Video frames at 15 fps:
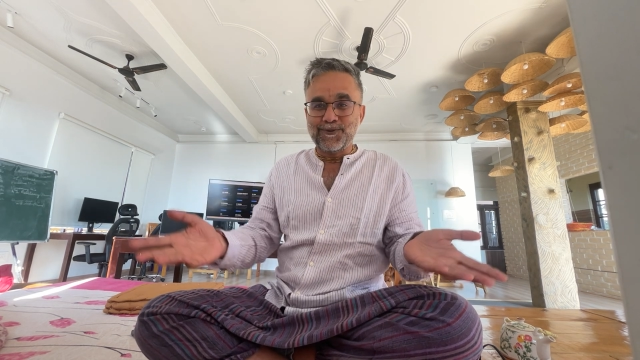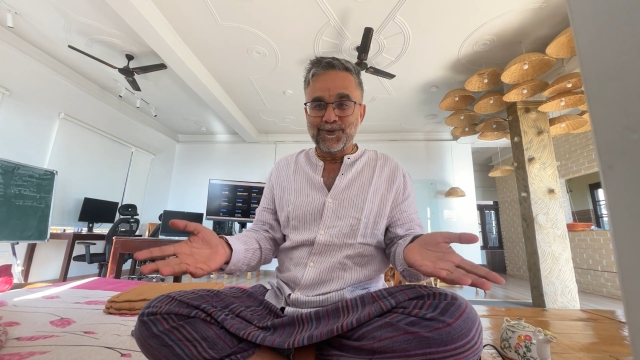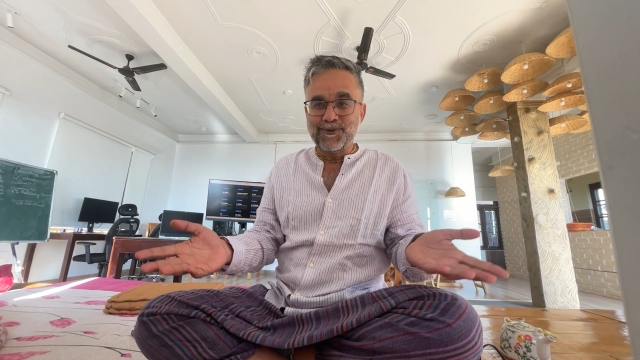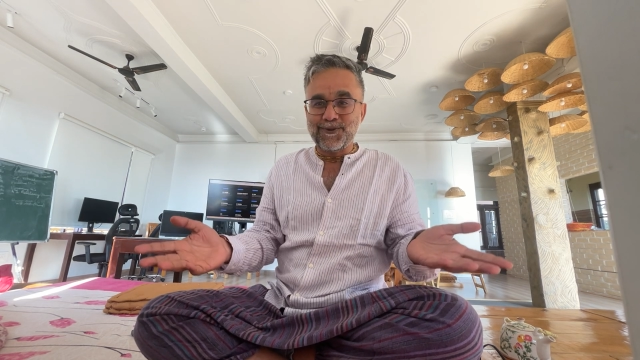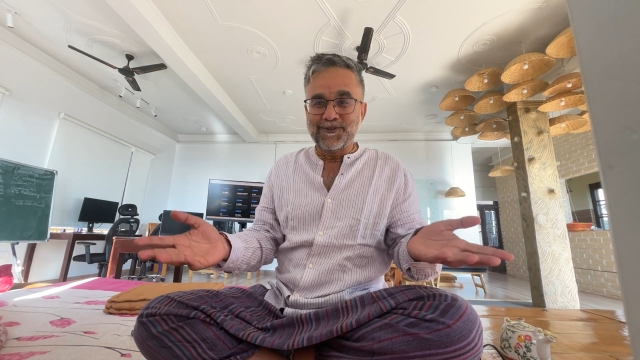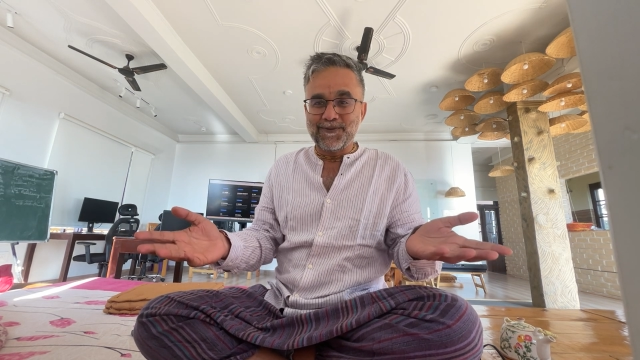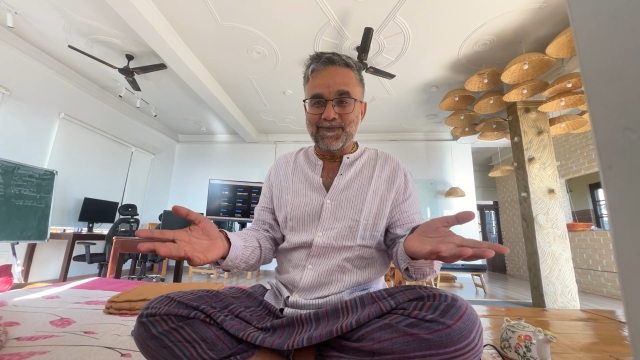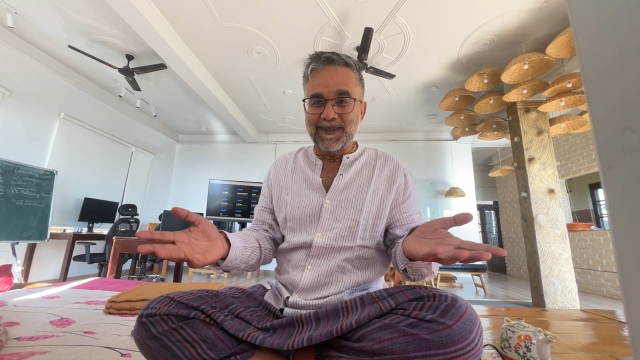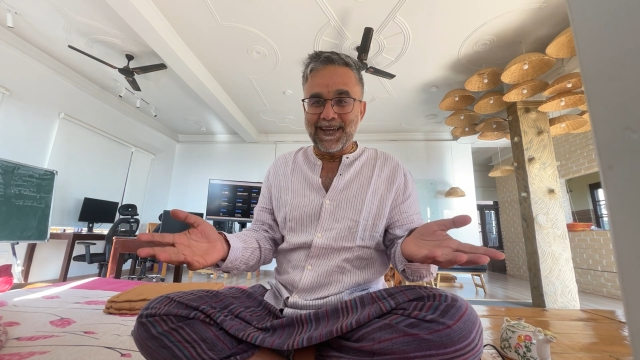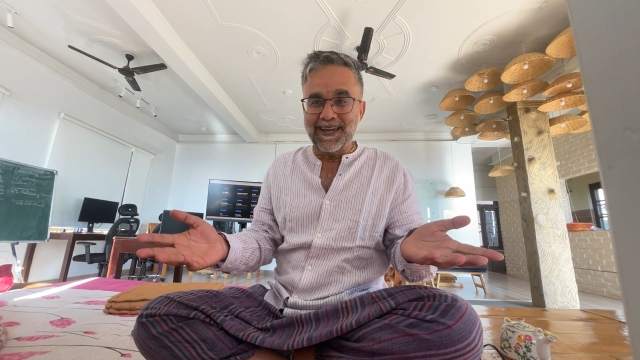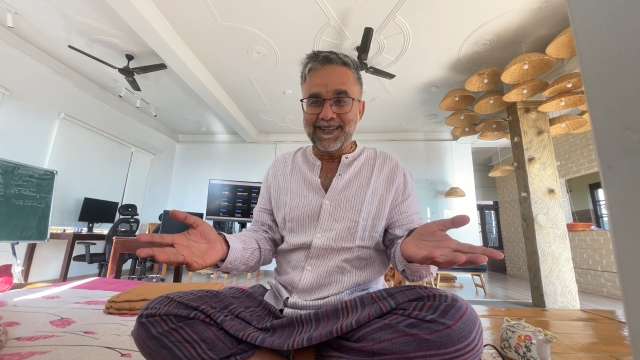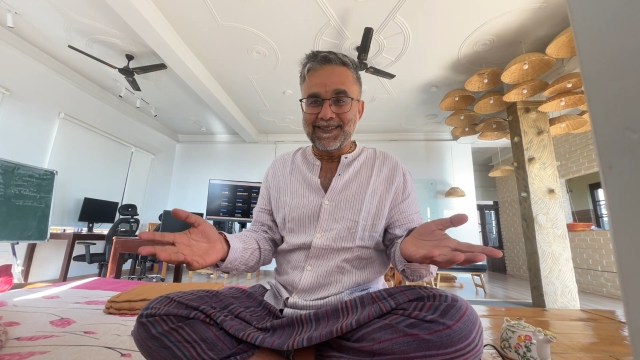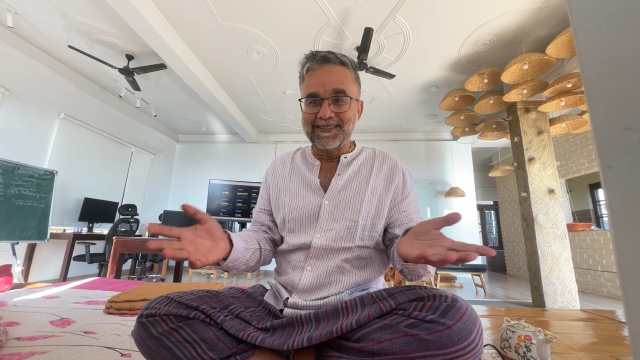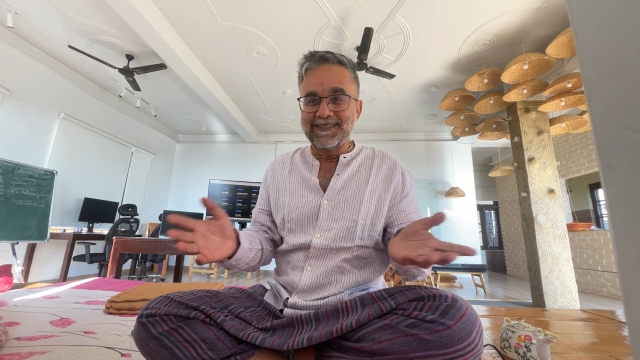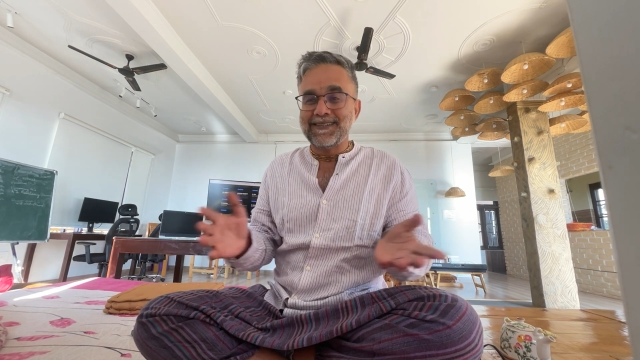to those
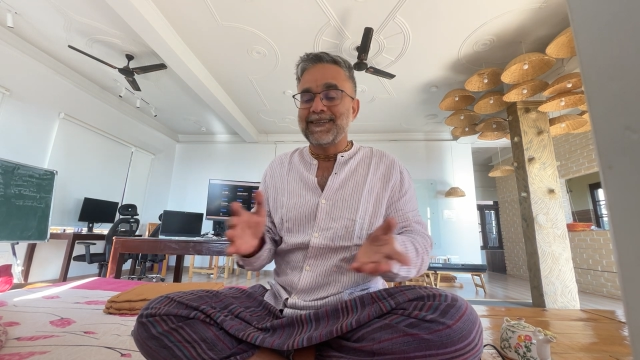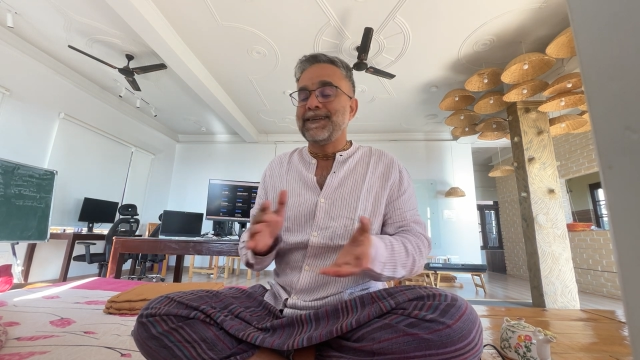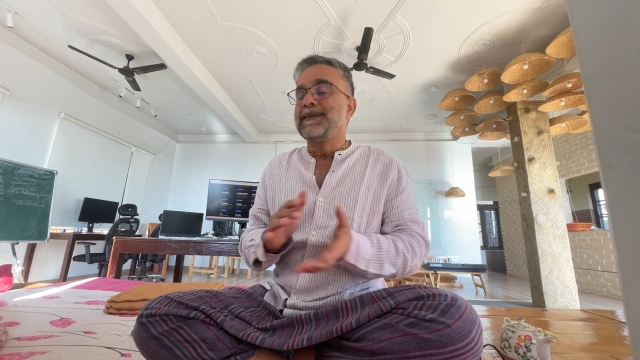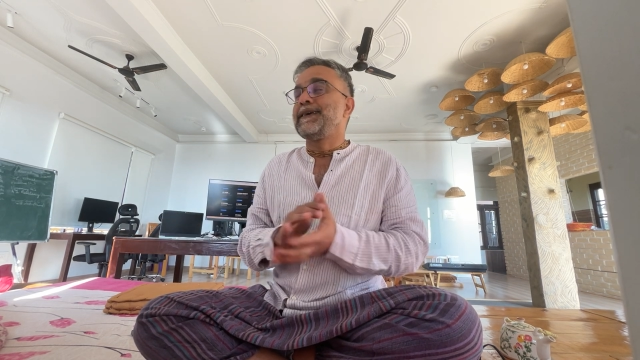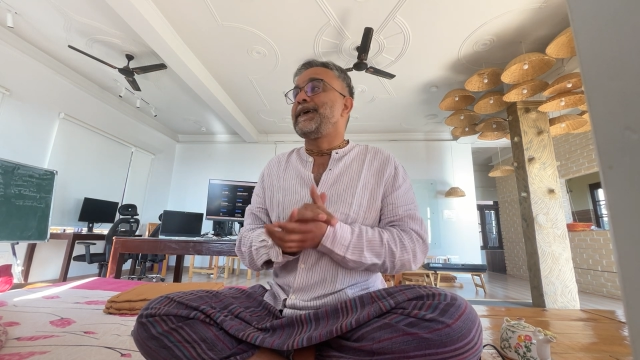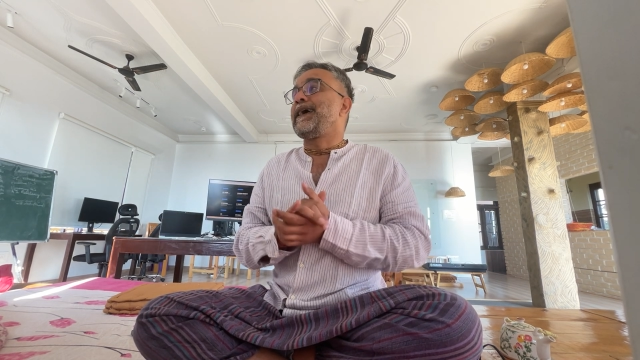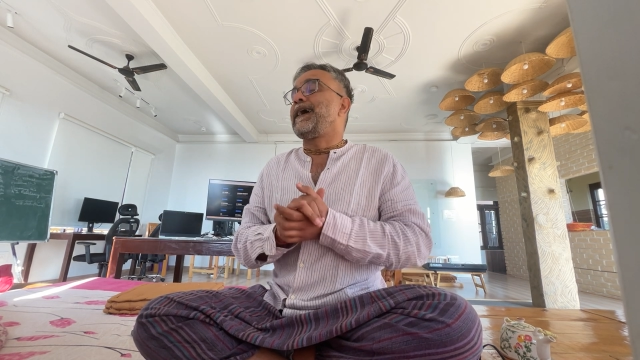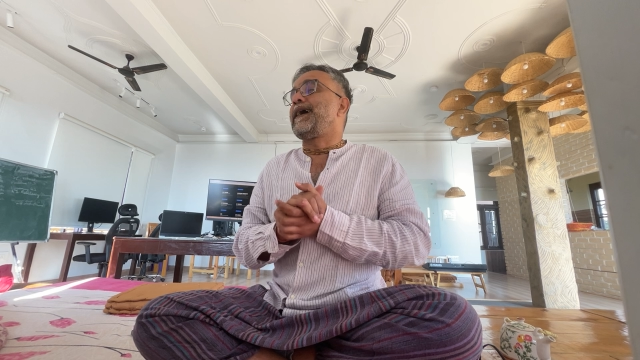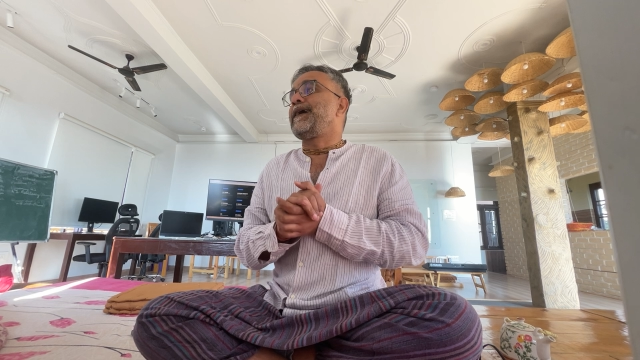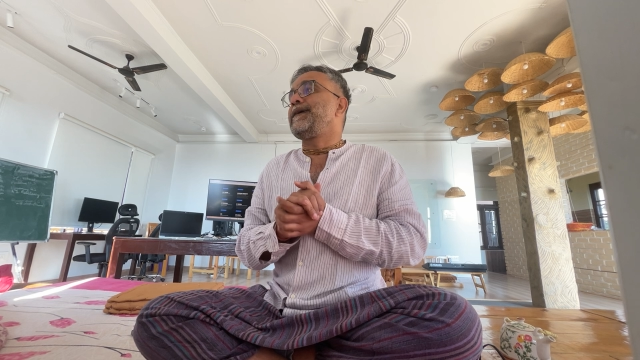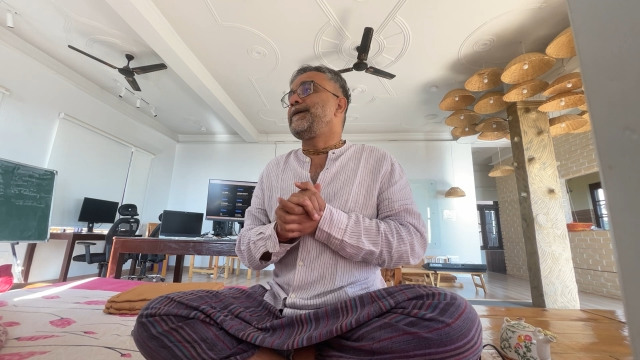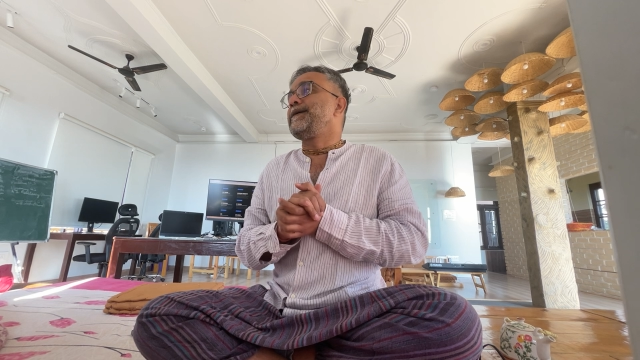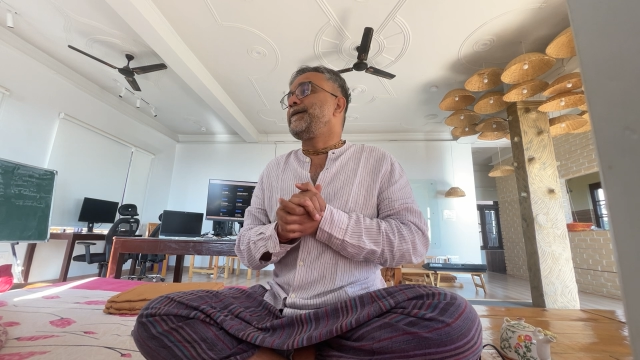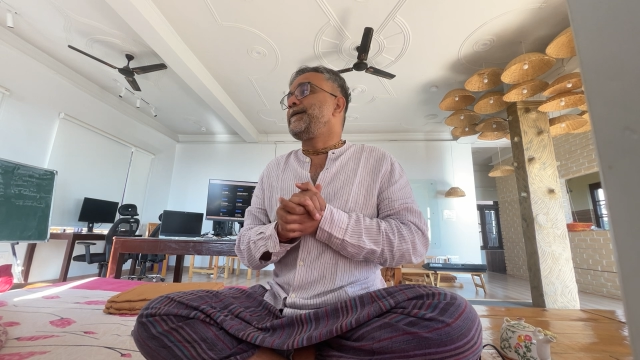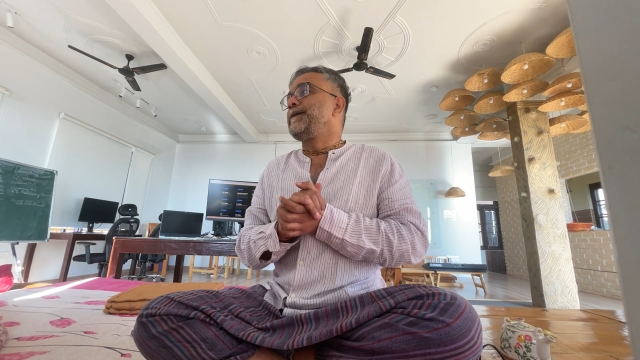plans, and